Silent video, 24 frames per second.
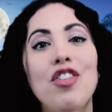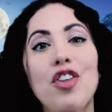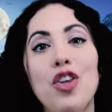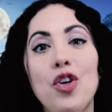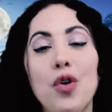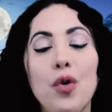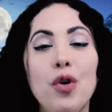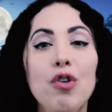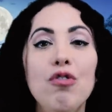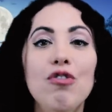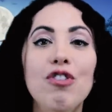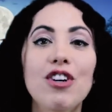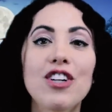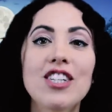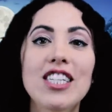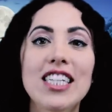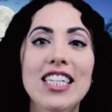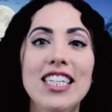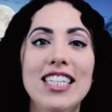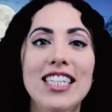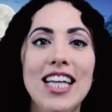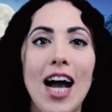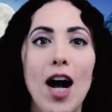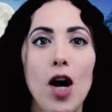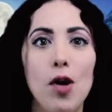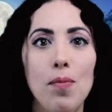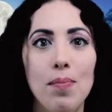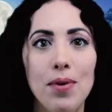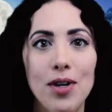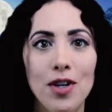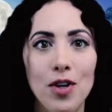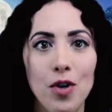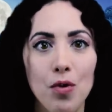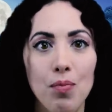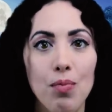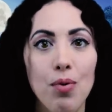The universe is
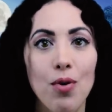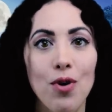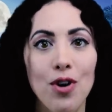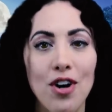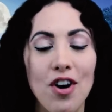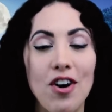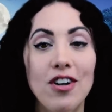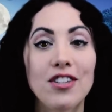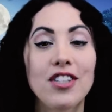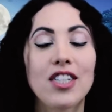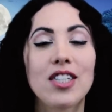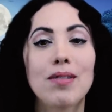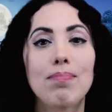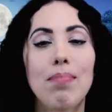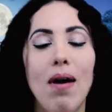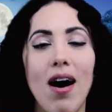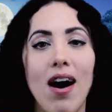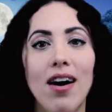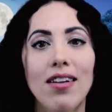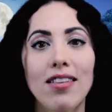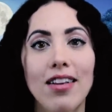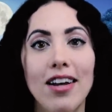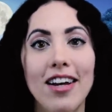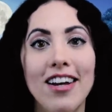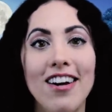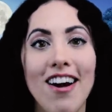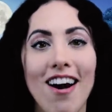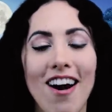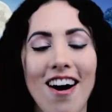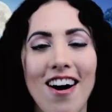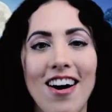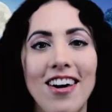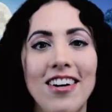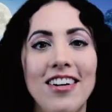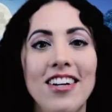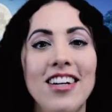helping you put a spotlight
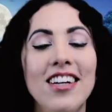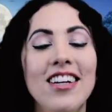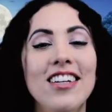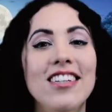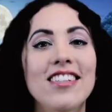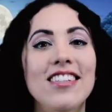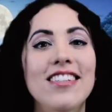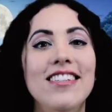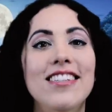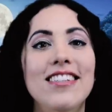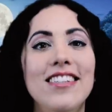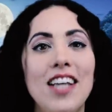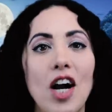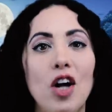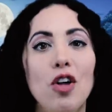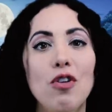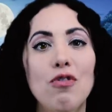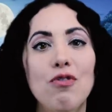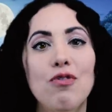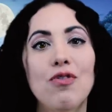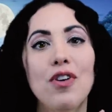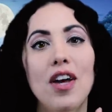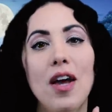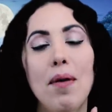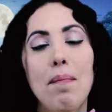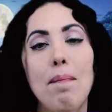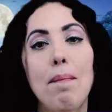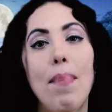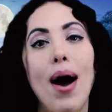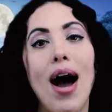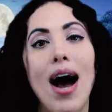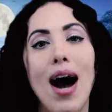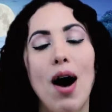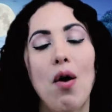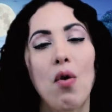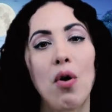on self
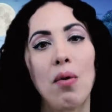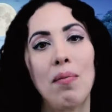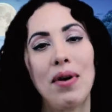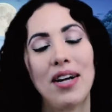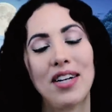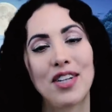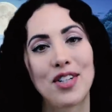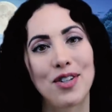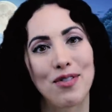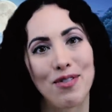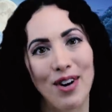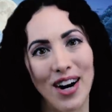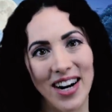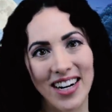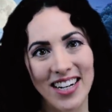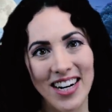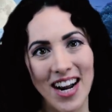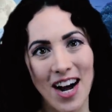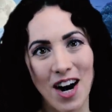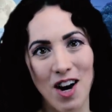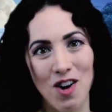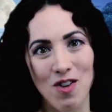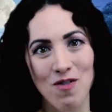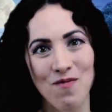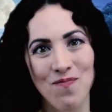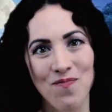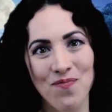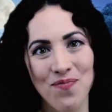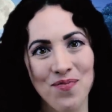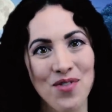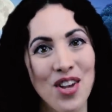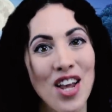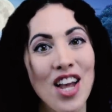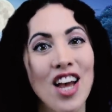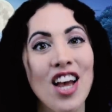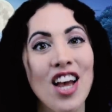empowerment right now.
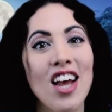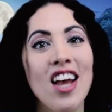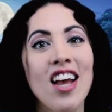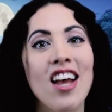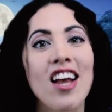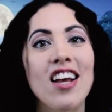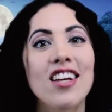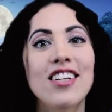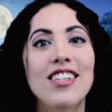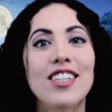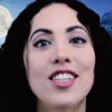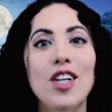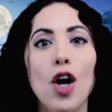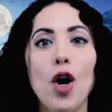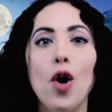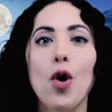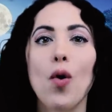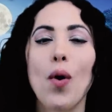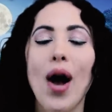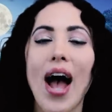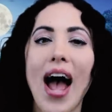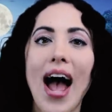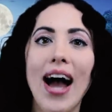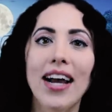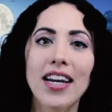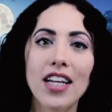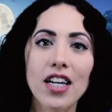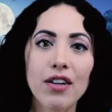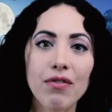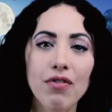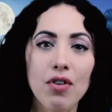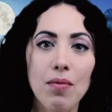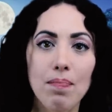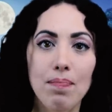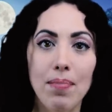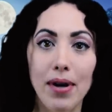So, any
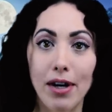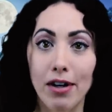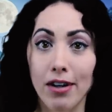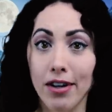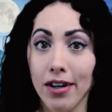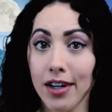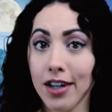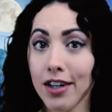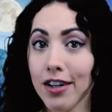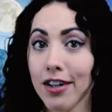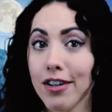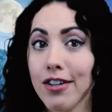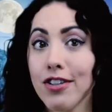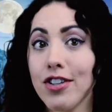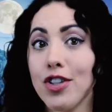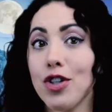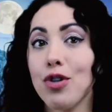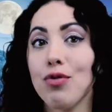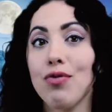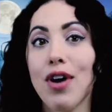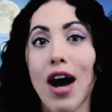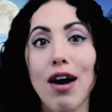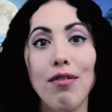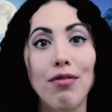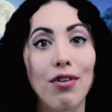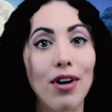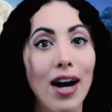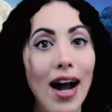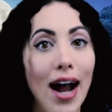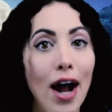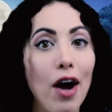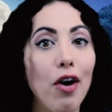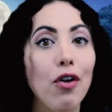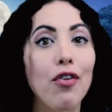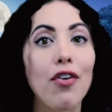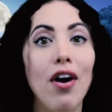of the barriers you've ever
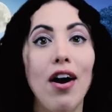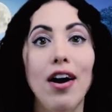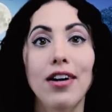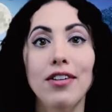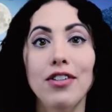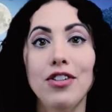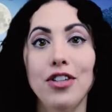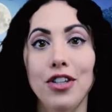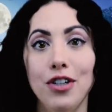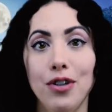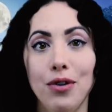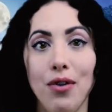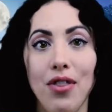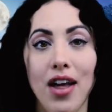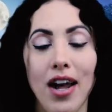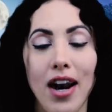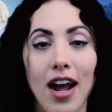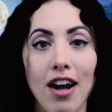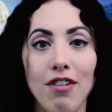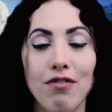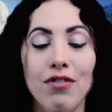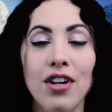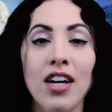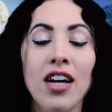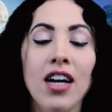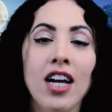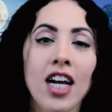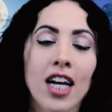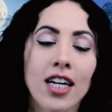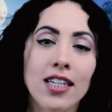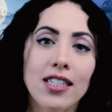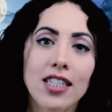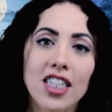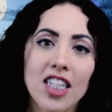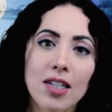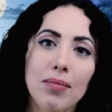held on to that have
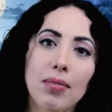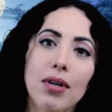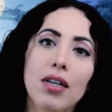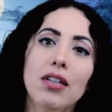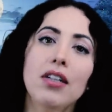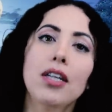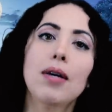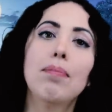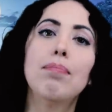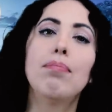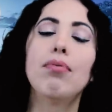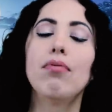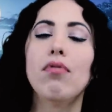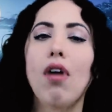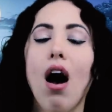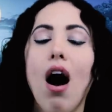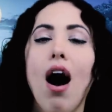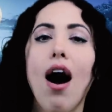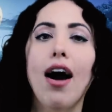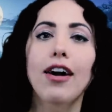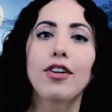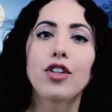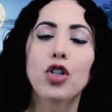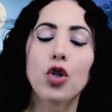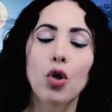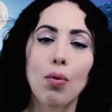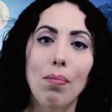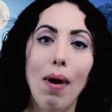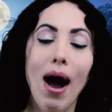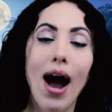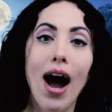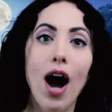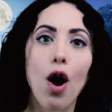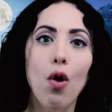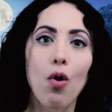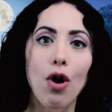seemingly blocked your
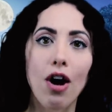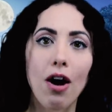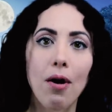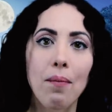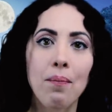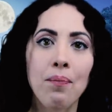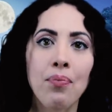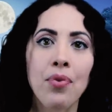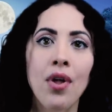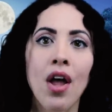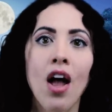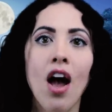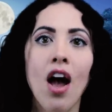power